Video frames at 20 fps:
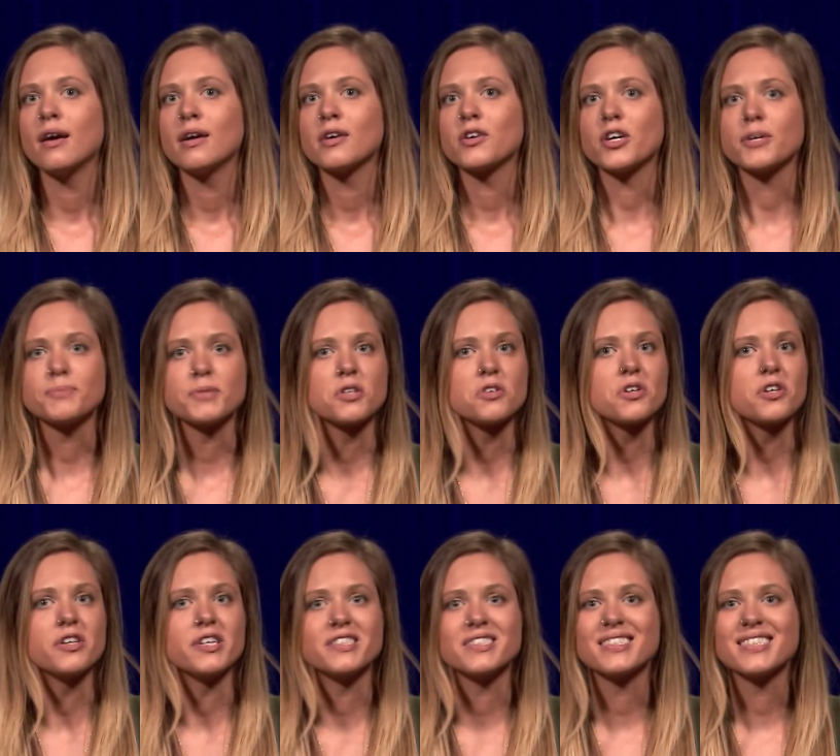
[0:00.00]

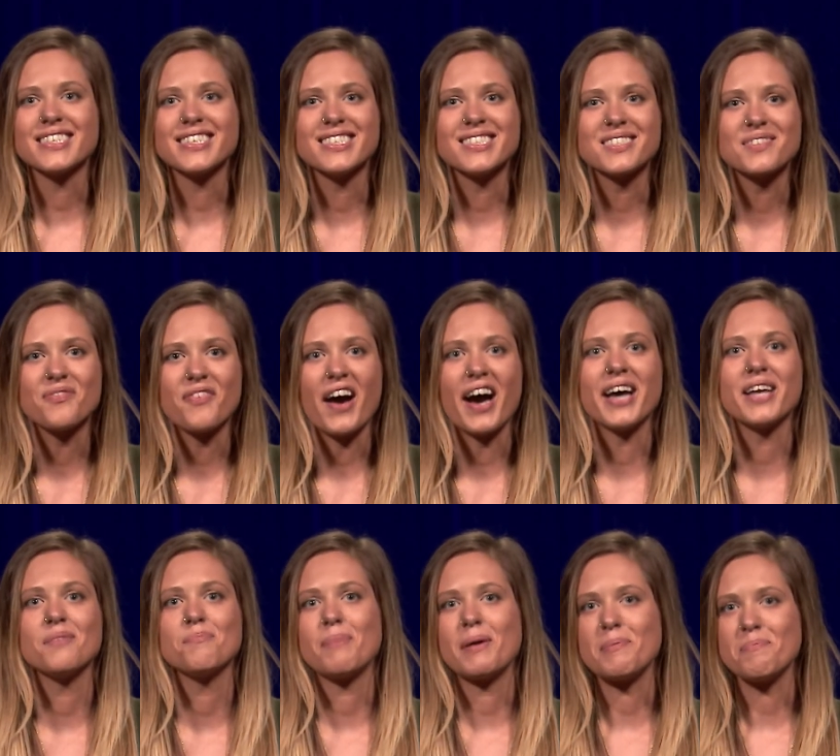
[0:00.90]
Cryptocurrency is
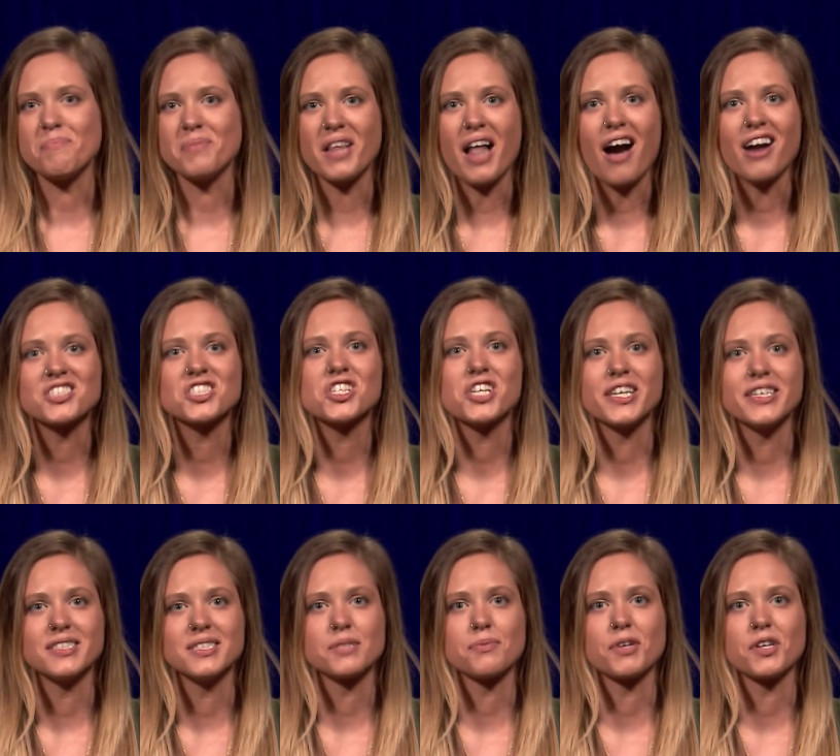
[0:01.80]
fun, but blockchain
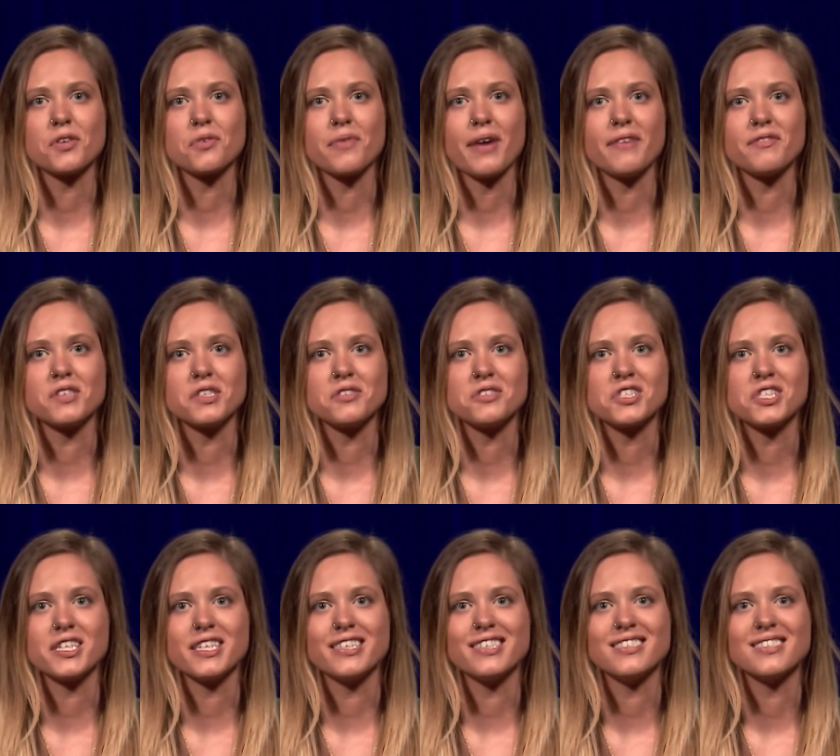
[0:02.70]
is where the
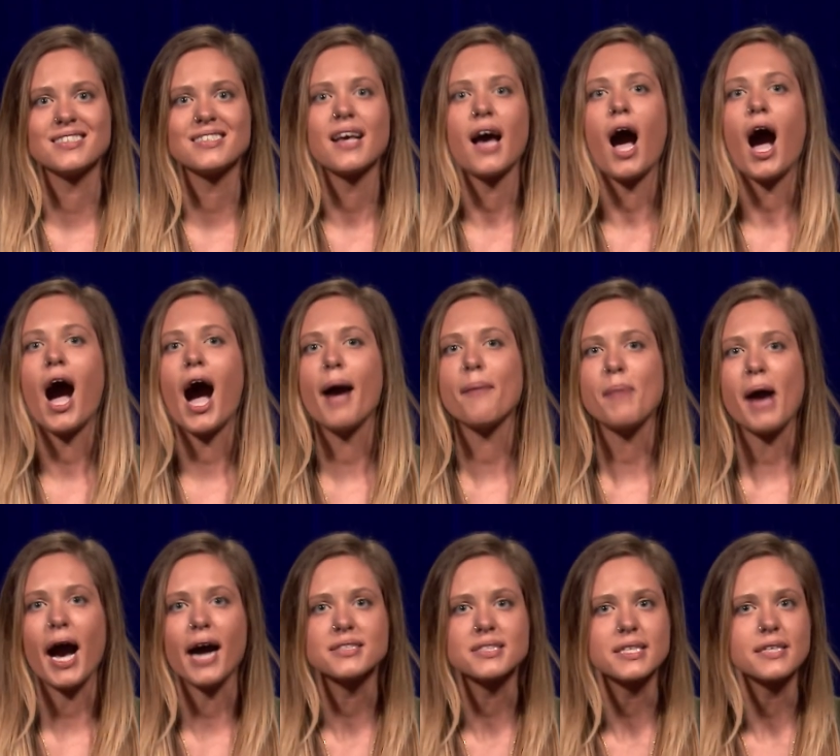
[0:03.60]
revolution is. I'm
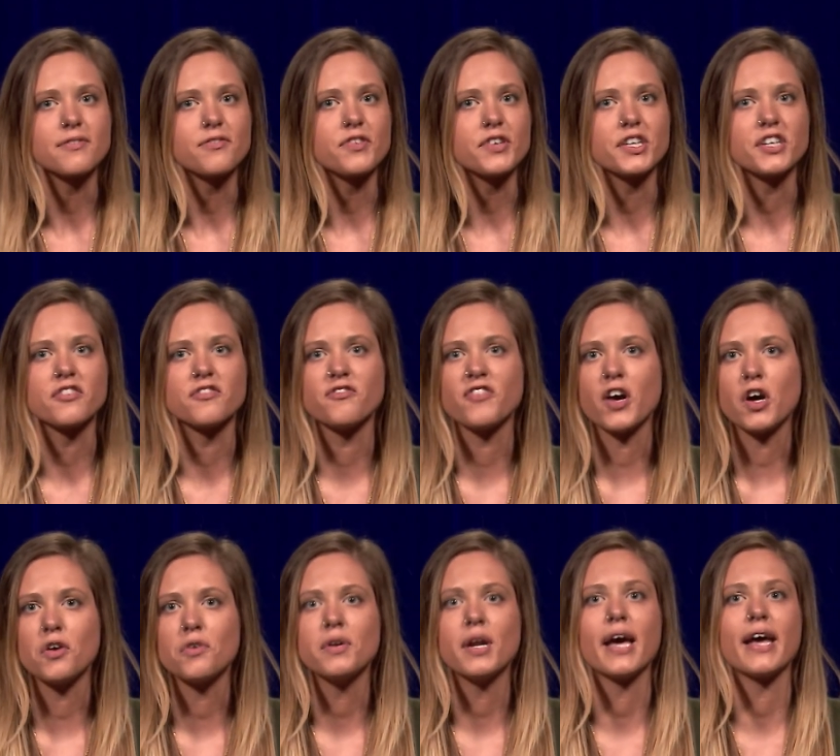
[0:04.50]
asking for your
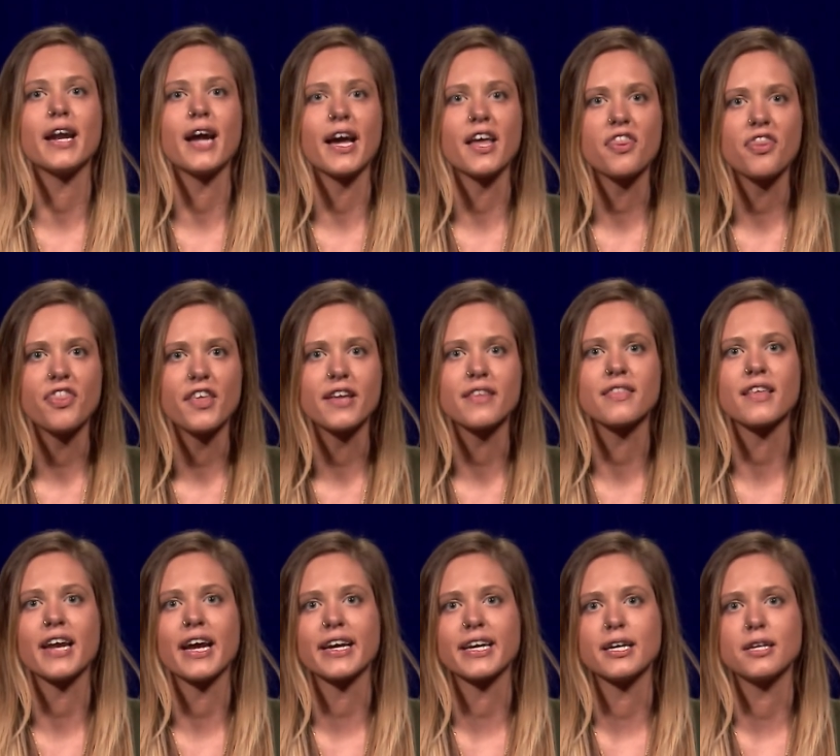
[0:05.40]
vote, and I think
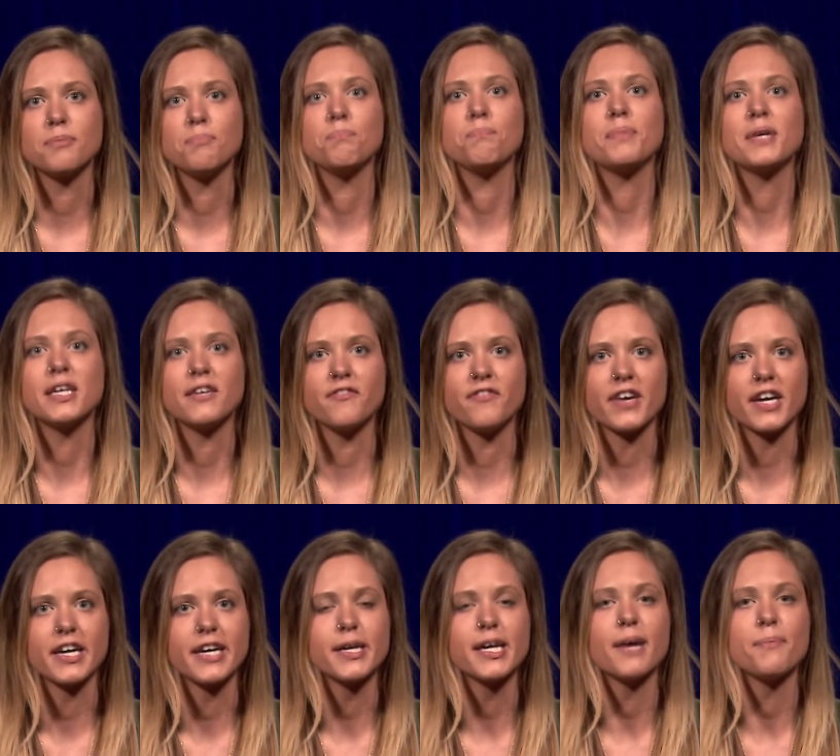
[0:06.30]
that I can be a
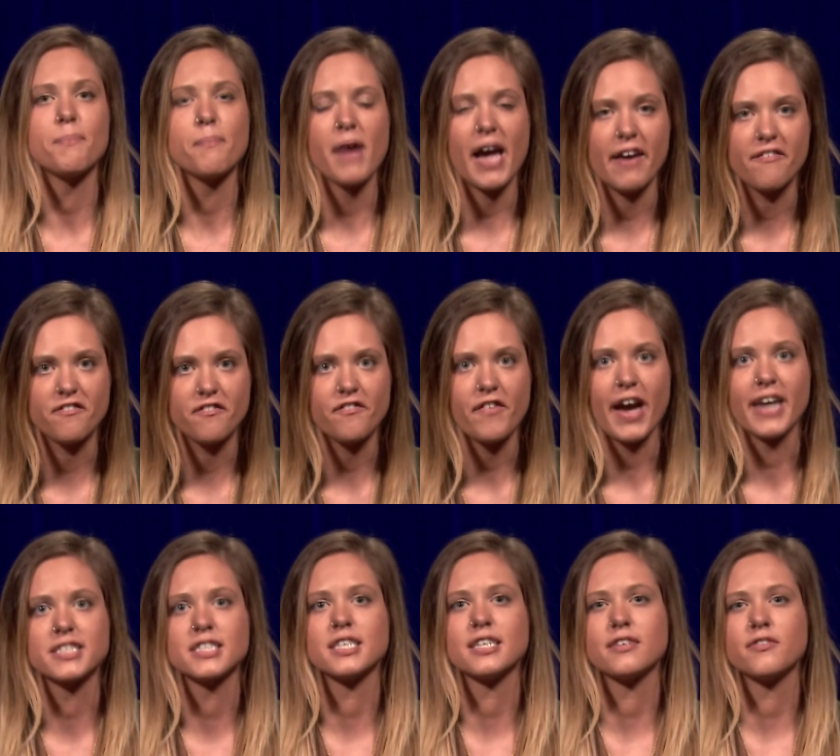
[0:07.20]
very
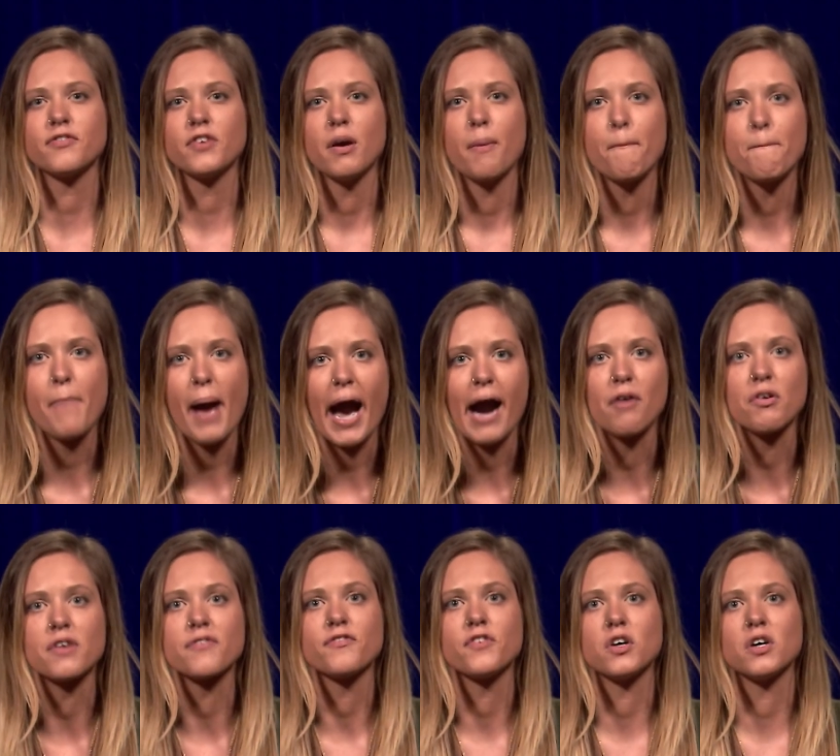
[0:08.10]
effective,
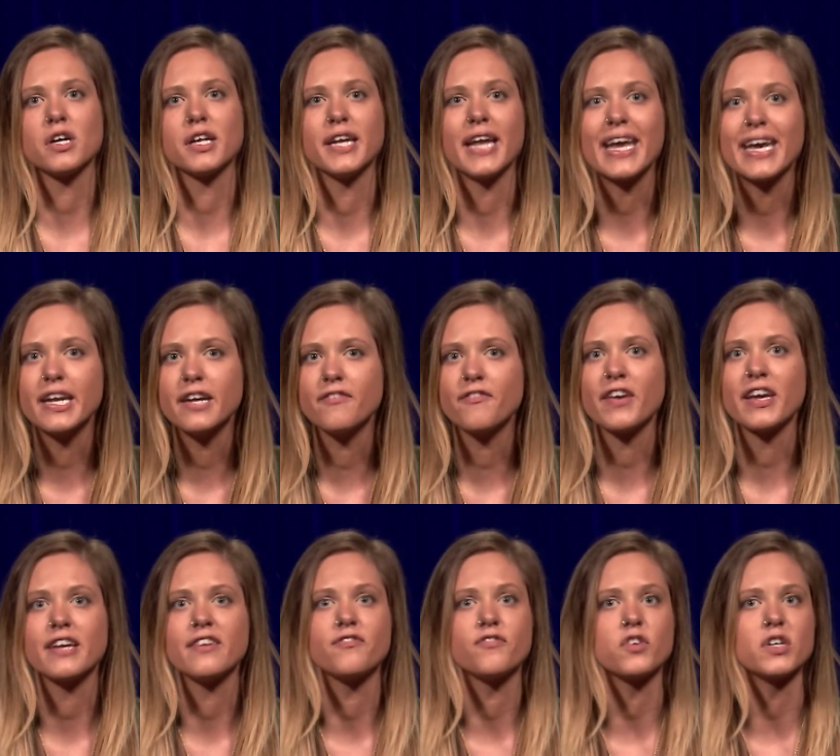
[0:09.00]
powerful, and
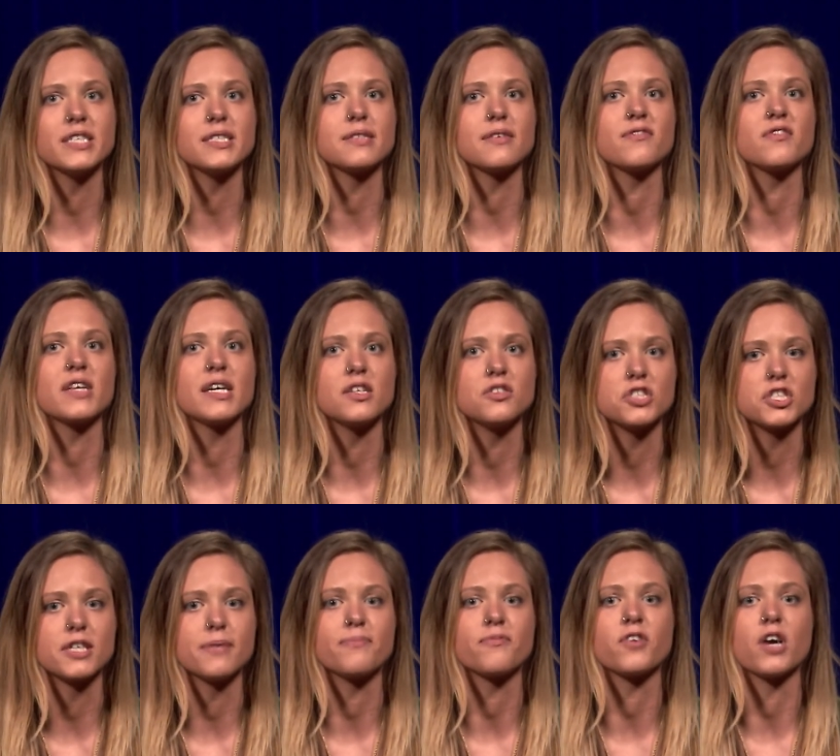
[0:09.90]
innovative voice of
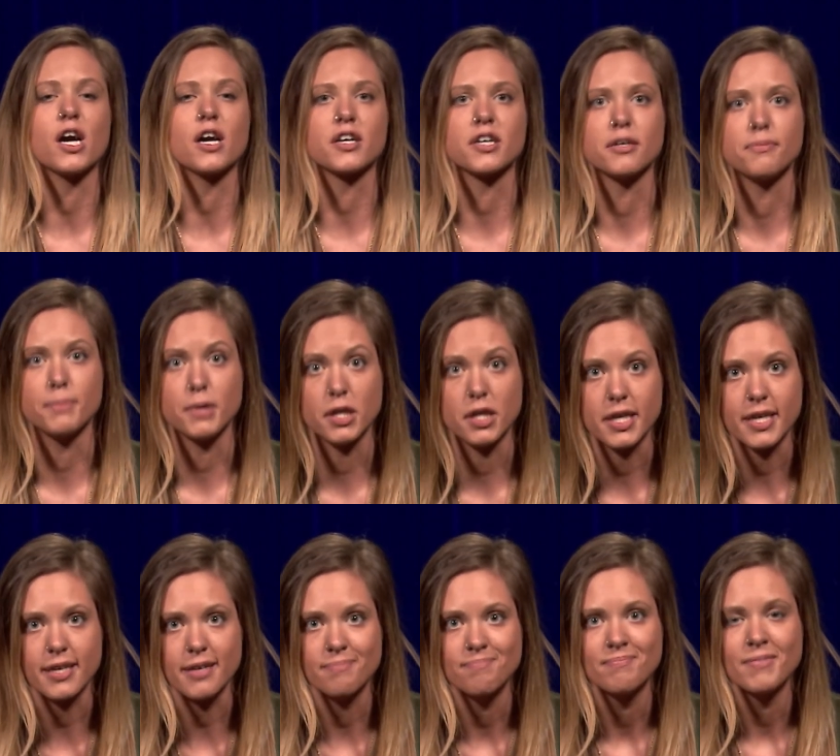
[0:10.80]
leadership for our
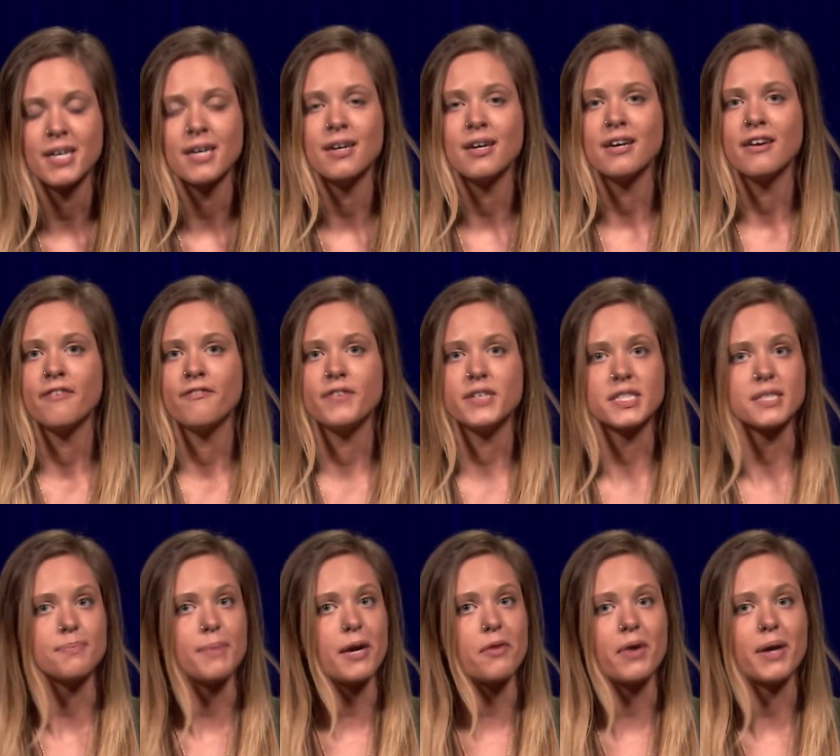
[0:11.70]
community.
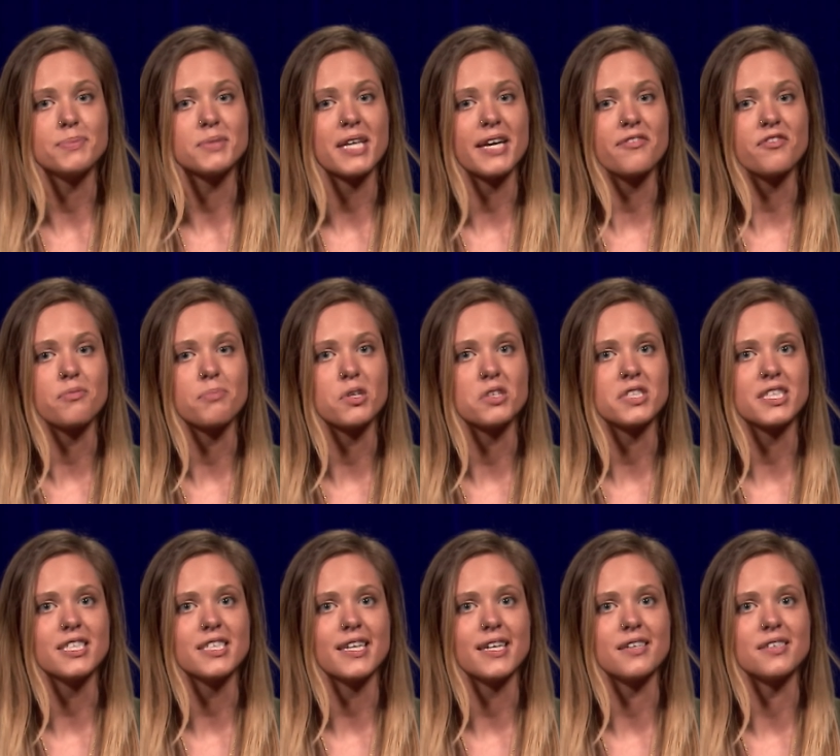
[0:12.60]
Visit my website for more
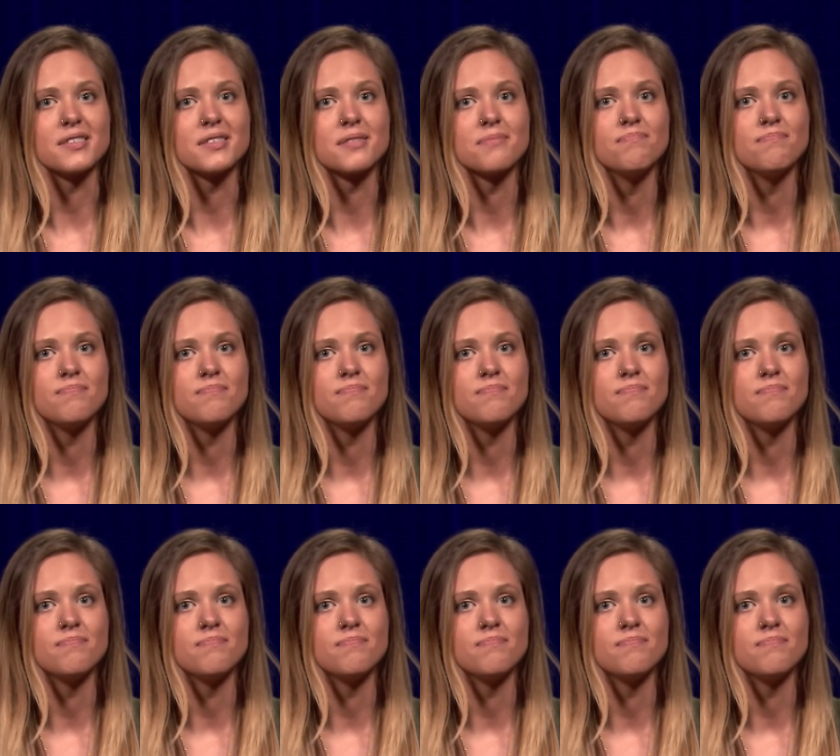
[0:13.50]
details.